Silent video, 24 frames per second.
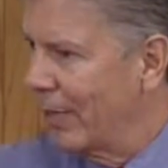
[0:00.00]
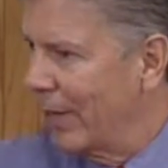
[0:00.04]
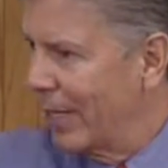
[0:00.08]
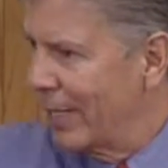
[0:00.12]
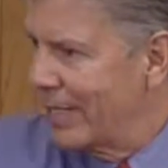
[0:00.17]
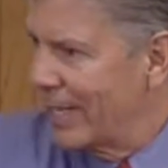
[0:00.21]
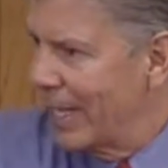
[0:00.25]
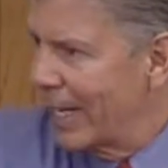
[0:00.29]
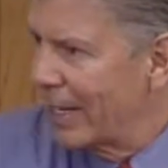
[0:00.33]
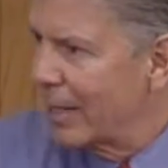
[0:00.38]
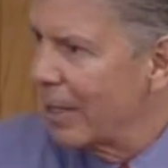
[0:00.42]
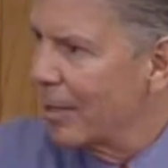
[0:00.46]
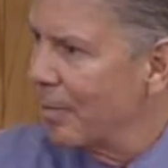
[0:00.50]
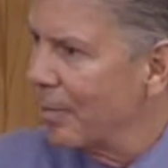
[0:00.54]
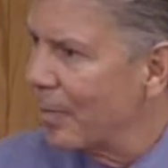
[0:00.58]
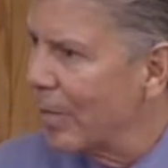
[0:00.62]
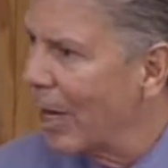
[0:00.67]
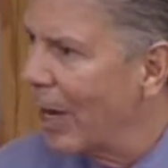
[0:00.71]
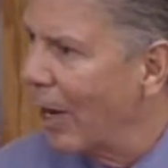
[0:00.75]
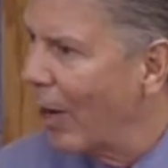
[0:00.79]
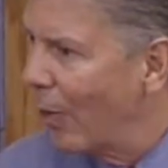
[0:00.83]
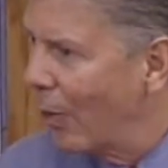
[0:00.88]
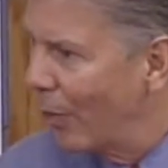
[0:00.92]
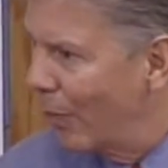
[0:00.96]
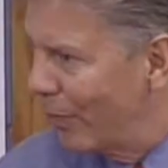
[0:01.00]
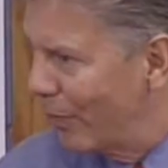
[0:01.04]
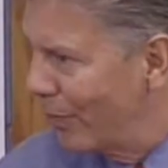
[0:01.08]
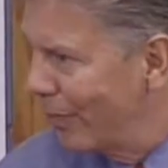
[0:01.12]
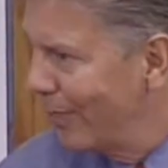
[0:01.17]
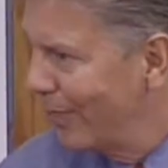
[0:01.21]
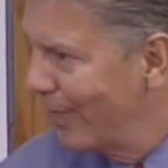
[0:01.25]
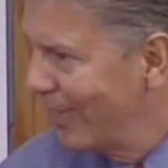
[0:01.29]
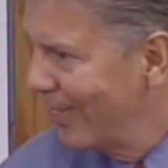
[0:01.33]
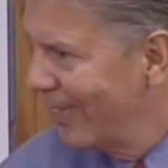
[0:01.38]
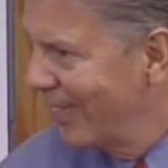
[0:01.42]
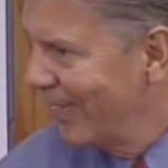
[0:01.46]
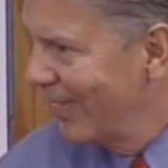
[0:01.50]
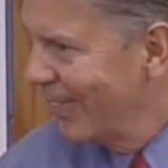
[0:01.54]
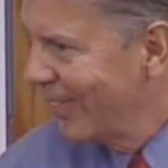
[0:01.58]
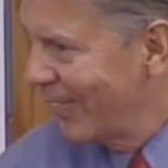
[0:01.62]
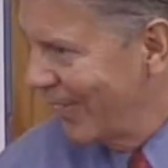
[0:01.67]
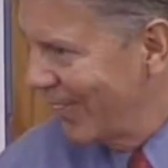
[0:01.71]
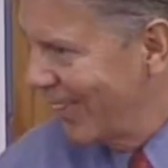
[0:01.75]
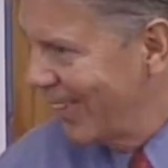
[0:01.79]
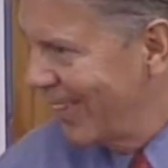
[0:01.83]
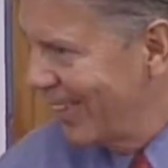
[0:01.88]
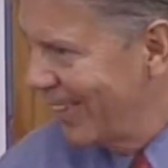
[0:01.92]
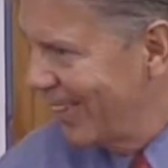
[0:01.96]
they take them down.
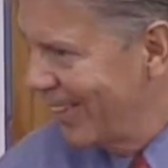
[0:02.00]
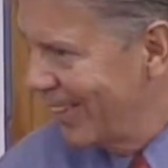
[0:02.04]
Right?